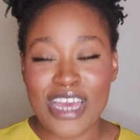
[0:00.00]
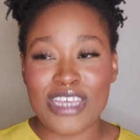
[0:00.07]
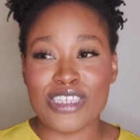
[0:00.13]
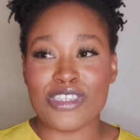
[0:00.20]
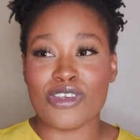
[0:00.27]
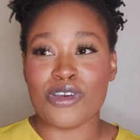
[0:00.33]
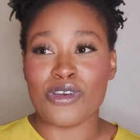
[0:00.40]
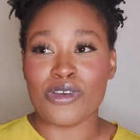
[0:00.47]

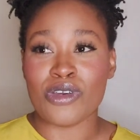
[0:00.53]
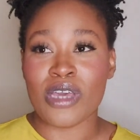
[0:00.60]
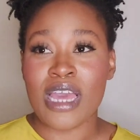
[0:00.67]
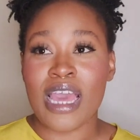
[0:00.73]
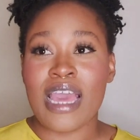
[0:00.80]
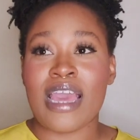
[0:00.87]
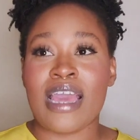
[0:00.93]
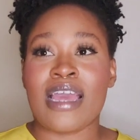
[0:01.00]
So
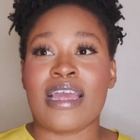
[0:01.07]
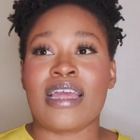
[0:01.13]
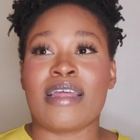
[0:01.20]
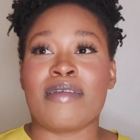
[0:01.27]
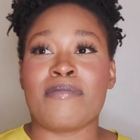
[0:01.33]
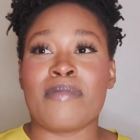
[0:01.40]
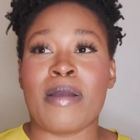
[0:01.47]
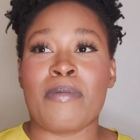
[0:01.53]

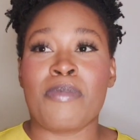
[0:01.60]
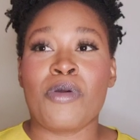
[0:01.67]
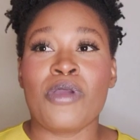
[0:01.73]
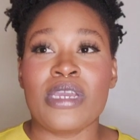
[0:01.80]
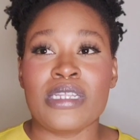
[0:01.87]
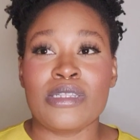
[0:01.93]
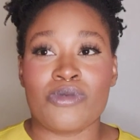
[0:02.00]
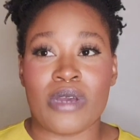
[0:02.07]
my
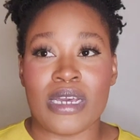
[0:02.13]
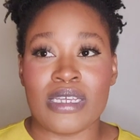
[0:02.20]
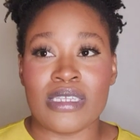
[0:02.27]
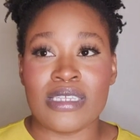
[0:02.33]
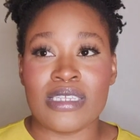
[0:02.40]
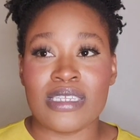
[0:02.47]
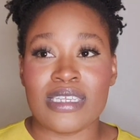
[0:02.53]
point was,